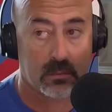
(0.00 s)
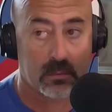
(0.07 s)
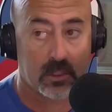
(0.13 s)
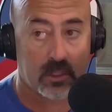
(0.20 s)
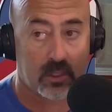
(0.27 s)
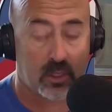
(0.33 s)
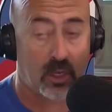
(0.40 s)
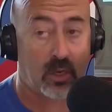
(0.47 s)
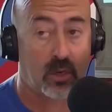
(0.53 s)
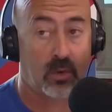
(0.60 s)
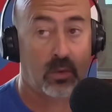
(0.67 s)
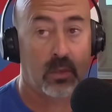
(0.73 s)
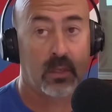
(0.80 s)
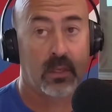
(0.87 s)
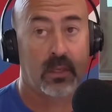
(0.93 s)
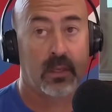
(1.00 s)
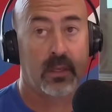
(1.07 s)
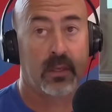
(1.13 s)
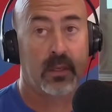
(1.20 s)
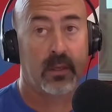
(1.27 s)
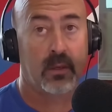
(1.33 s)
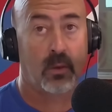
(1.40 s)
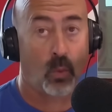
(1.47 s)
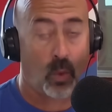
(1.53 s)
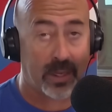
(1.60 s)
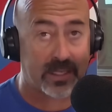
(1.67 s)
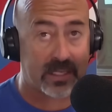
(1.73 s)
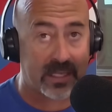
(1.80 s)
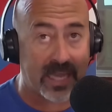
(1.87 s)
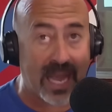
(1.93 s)
So
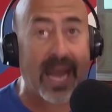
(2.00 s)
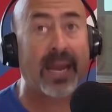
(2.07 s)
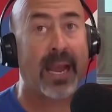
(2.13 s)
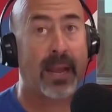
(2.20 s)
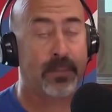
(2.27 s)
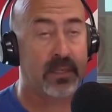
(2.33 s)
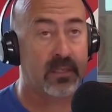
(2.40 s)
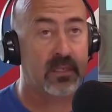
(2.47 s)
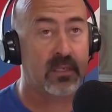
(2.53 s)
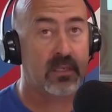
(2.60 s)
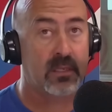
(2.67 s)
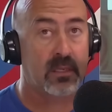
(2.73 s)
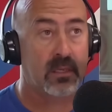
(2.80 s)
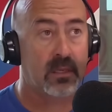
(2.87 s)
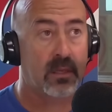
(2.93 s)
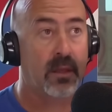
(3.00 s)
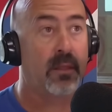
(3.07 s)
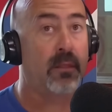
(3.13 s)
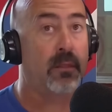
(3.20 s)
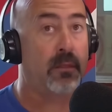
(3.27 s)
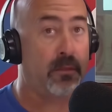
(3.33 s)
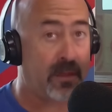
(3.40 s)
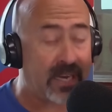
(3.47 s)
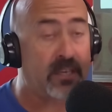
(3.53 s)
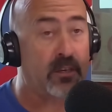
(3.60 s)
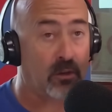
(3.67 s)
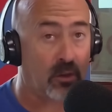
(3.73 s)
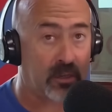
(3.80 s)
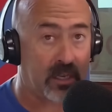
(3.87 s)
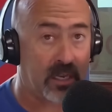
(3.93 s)
once that happens, then
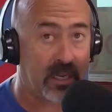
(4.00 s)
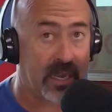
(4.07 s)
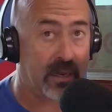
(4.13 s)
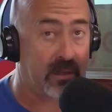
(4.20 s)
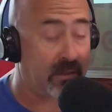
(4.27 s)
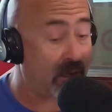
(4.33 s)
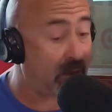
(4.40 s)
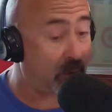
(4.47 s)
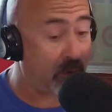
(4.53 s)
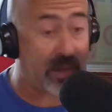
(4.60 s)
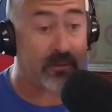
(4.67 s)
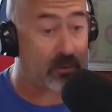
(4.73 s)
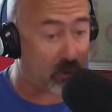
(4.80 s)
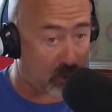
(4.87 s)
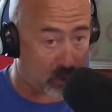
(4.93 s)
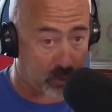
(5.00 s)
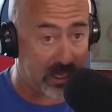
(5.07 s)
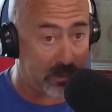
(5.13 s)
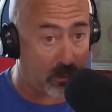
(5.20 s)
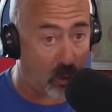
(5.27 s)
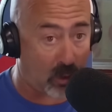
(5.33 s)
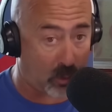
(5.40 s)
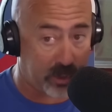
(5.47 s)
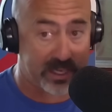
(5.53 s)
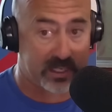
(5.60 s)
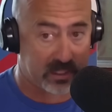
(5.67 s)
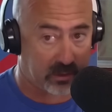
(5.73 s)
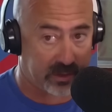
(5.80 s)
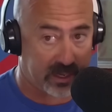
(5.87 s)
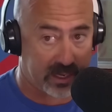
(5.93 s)
you're looking at that. We have 3 more weeks
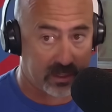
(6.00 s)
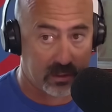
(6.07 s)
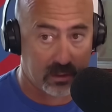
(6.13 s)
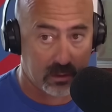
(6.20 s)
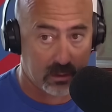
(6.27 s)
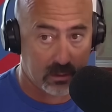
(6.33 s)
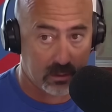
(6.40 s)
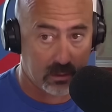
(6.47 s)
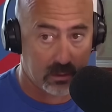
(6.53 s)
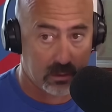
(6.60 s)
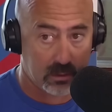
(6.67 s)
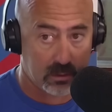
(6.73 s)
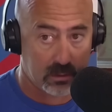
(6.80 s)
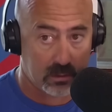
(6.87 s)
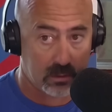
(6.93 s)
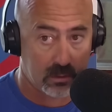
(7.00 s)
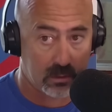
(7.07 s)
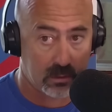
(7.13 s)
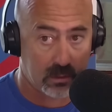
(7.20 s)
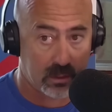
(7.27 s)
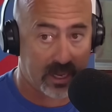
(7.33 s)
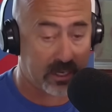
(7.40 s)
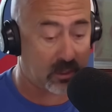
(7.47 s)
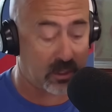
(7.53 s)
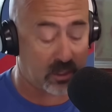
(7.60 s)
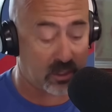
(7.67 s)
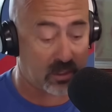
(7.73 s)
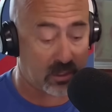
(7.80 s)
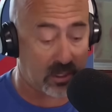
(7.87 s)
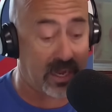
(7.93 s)
till then. Actually,
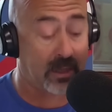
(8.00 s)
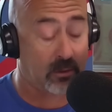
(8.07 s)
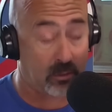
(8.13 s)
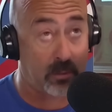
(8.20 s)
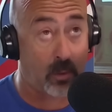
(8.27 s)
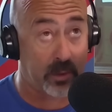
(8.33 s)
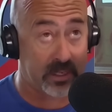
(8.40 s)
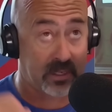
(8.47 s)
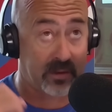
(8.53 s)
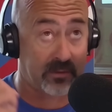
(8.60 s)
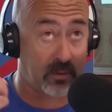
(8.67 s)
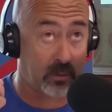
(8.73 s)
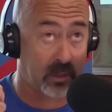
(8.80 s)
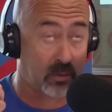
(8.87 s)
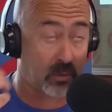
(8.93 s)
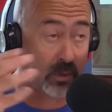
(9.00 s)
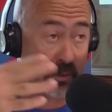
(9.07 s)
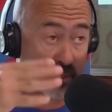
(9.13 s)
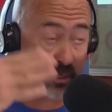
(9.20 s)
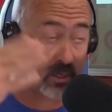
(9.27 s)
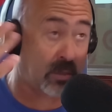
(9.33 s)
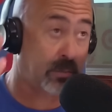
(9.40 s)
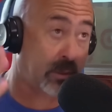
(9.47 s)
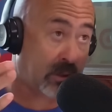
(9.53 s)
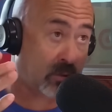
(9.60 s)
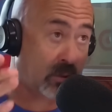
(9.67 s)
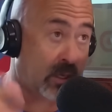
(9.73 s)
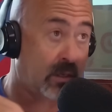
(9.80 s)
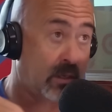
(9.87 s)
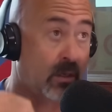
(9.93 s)
3 more weeks. After week 3, we just completed week
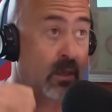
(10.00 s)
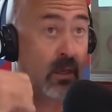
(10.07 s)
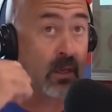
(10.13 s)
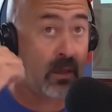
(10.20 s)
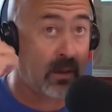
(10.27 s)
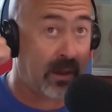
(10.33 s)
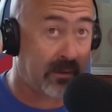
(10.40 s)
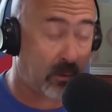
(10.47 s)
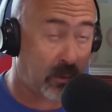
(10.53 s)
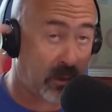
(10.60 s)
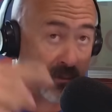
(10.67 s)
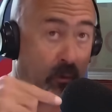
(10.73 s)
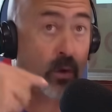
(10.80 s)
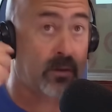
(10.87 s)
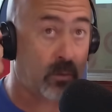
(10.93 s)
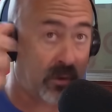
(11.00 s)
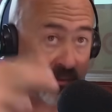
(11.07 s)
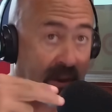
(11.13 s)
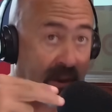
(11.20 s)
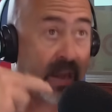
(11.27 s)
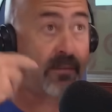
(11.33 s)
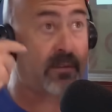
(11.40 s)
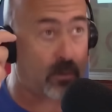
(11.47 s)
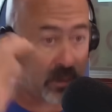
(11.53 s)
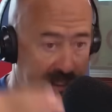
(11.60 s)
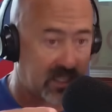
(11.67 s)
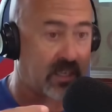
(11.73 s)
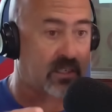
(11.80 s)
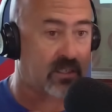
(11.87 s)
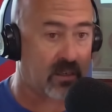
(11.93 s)
3. After week 4, after week 5, after week
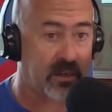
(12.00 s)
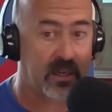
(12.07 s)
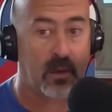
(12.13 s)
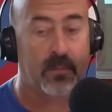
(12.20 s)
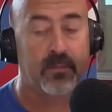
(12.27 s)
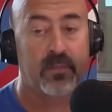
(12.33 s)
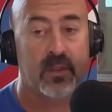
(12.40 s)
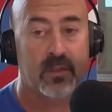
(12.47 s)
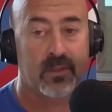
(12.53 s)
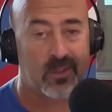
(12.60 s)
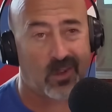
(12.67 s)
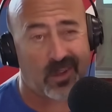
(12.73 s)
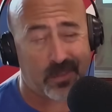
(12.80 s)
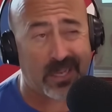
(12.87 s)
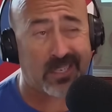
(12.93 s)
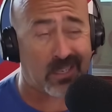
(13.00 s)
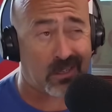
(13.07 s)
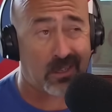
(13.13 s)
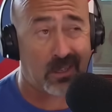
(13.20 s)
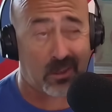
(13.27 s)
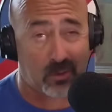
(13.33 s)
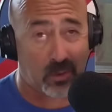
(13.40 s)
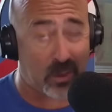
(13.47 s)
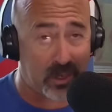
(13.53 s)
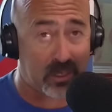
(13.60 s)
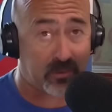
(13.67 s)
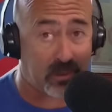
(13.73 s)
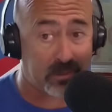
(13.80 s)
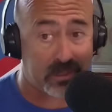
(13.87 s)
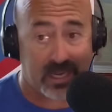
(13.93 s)
6. There you go. So basically 3 weeks
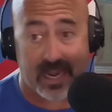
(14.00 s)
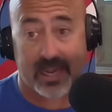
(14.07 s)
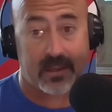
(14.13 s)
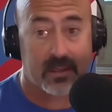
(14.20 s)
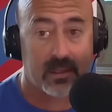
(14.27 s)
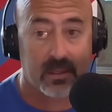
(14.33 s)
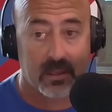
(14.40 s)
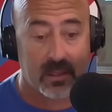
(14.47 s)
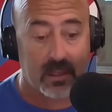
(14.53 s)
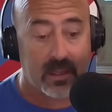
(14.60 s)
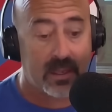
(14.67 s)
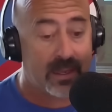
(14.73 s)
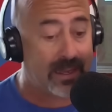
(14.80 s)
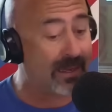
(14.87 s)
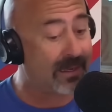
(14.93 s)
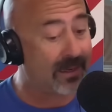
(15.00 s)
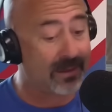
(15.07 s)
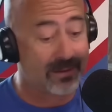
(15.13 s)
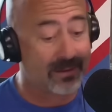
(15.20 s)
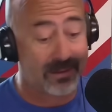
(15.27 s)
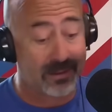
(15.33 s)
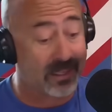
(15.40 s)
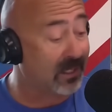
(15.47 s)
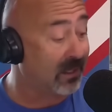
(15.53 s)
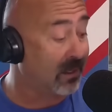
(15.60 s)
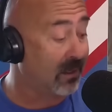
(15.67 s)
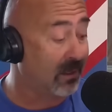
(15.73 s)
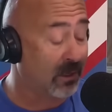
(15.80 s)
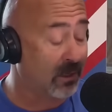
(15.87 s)
from today. And listen,